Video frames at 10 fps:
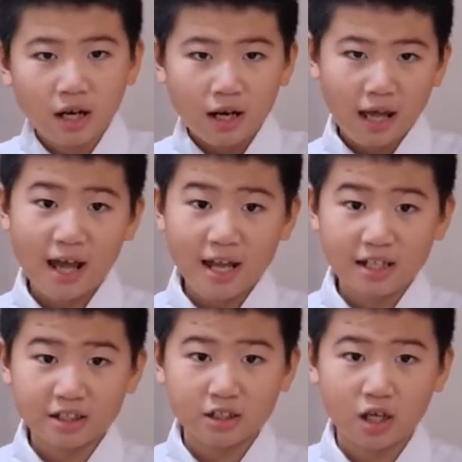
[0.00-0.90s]

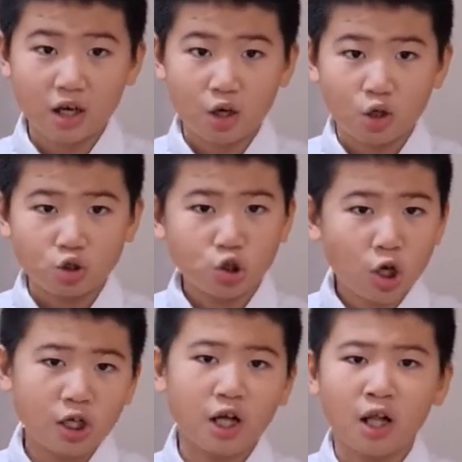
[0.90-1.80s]
lakes,
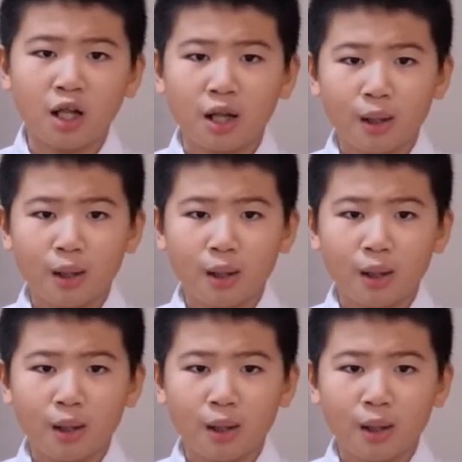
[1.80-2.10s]
soil,